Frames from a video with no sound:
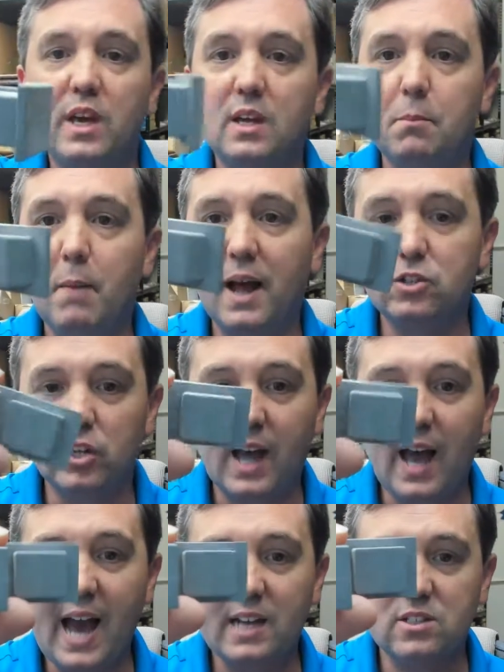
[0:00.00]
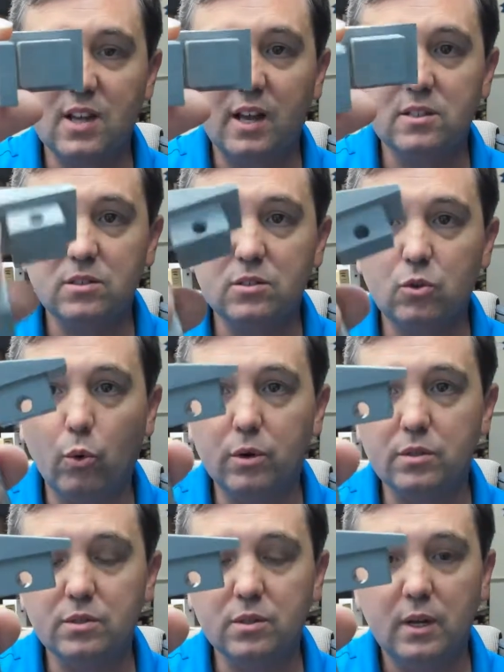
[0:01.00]
and Magic Access
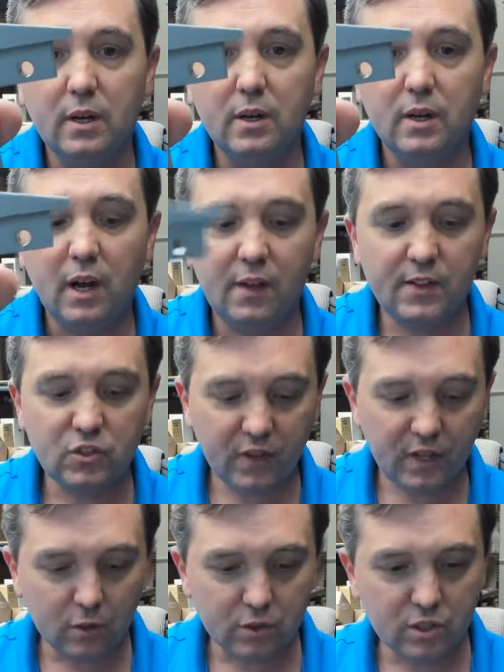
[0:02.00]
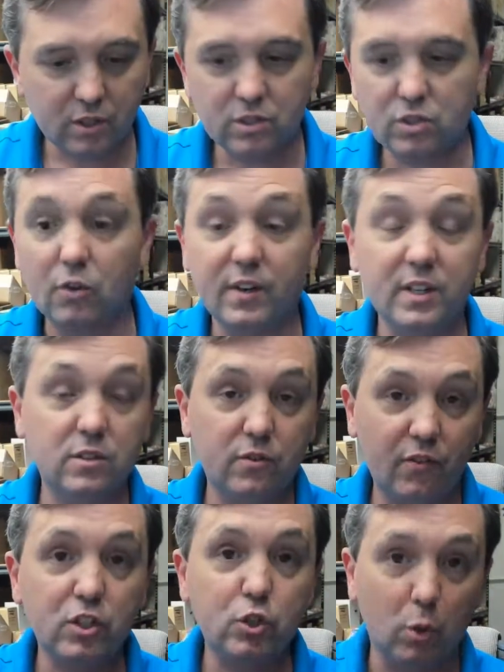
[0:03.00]
doors. And this video is going to serve as
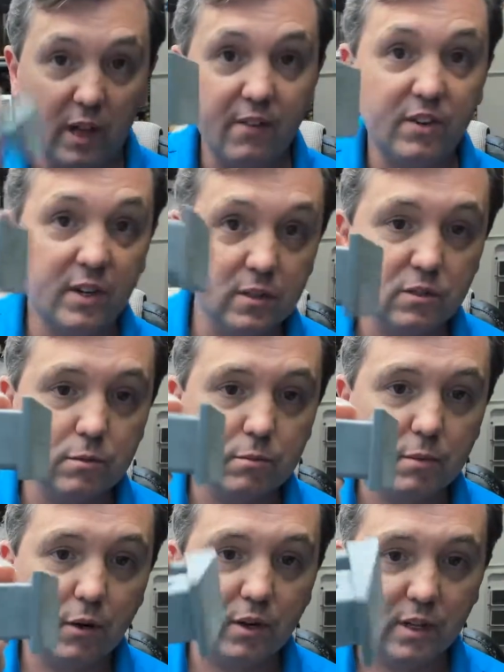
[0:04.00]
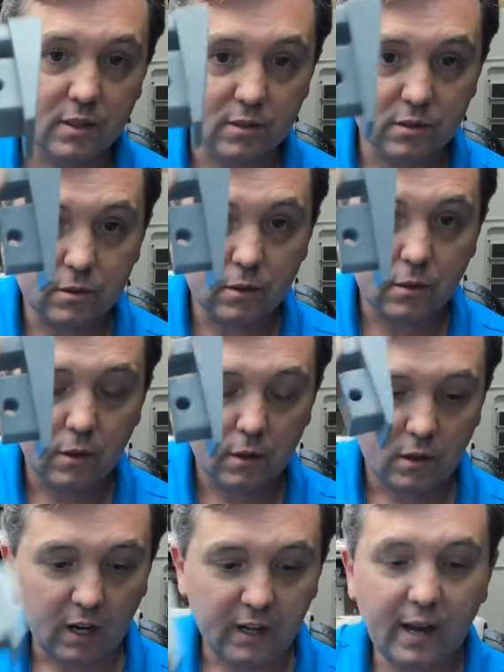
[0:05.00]
visual evidence. Here it is.
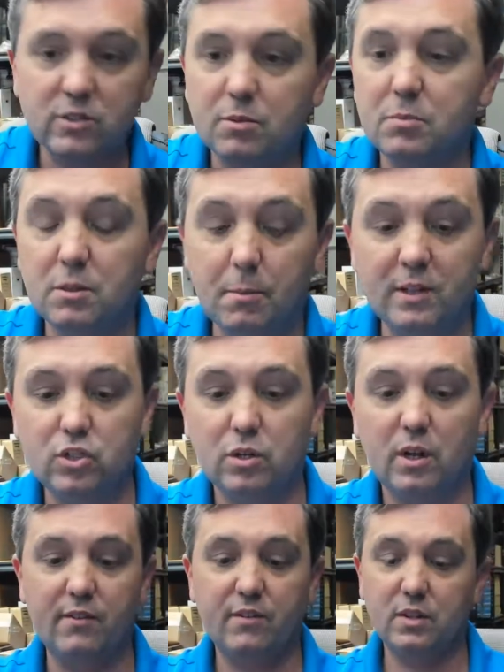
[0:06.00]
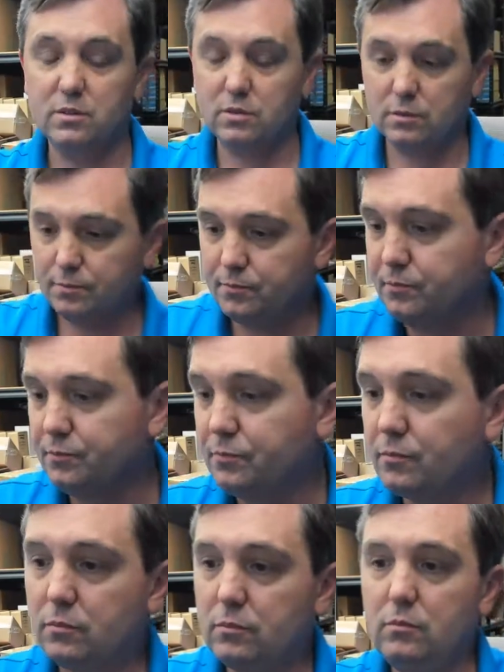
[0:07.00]
And now some dimensional evidence.
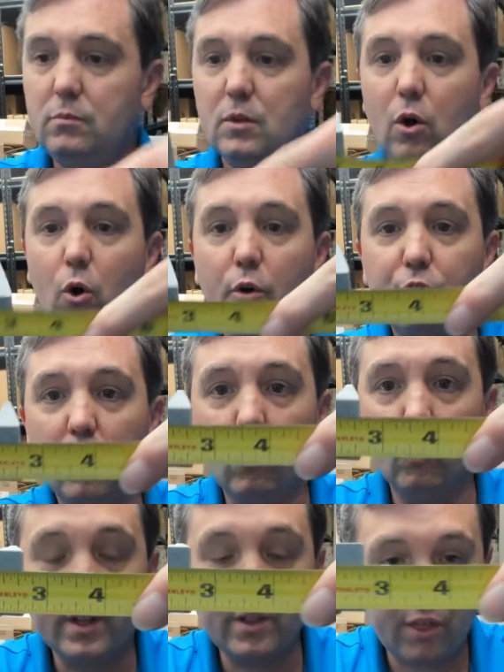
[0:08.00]
Overall width,